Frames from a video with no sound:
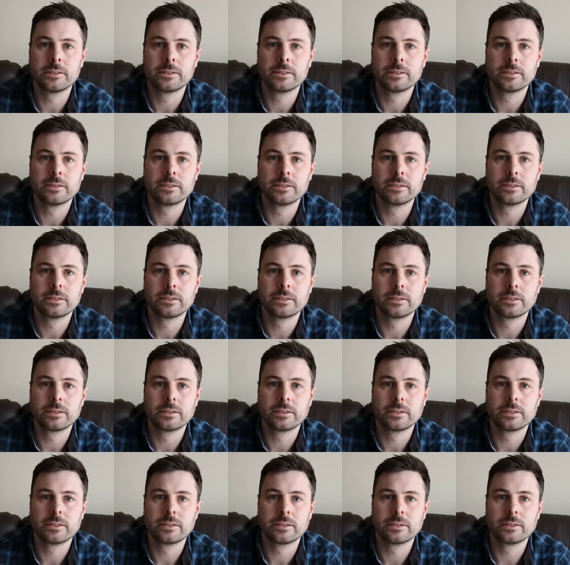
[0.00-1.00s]

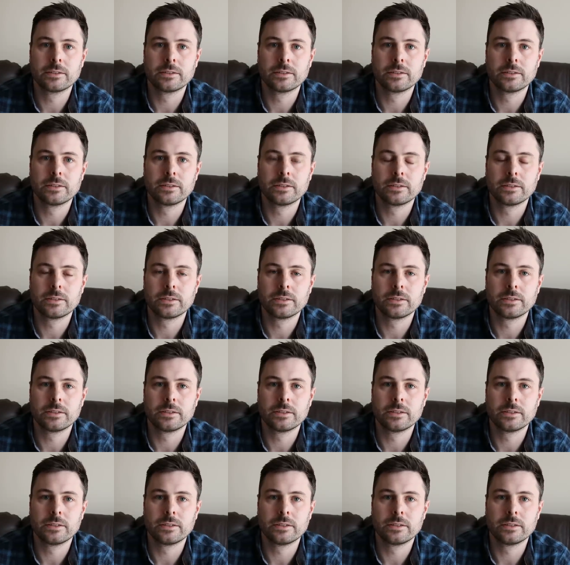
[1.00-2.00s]

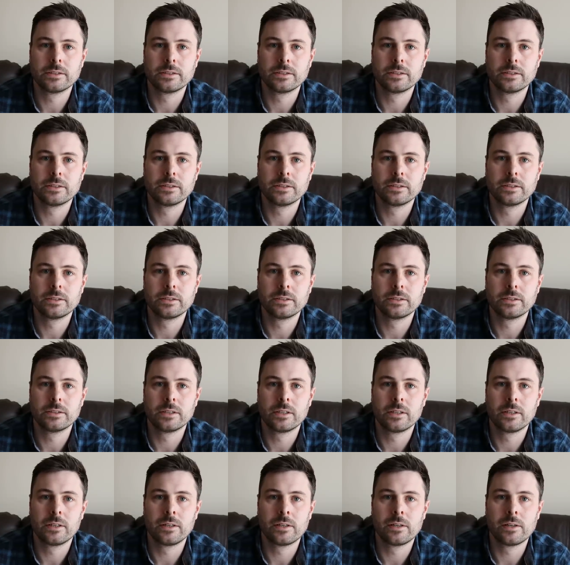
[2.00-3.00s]

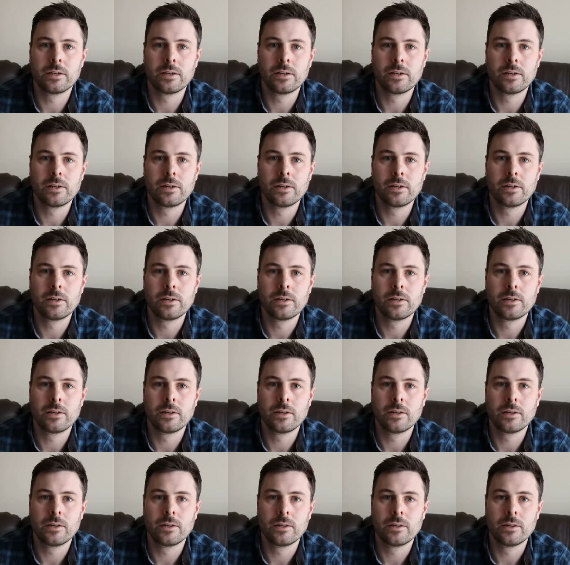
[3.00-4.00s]

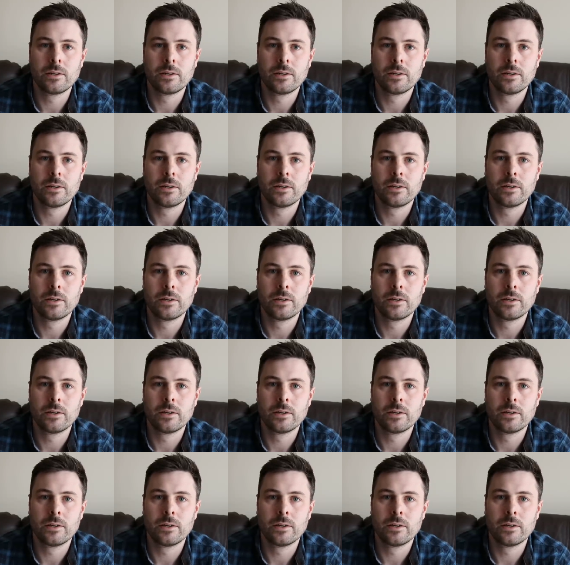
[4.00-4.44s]
Nobody speaks.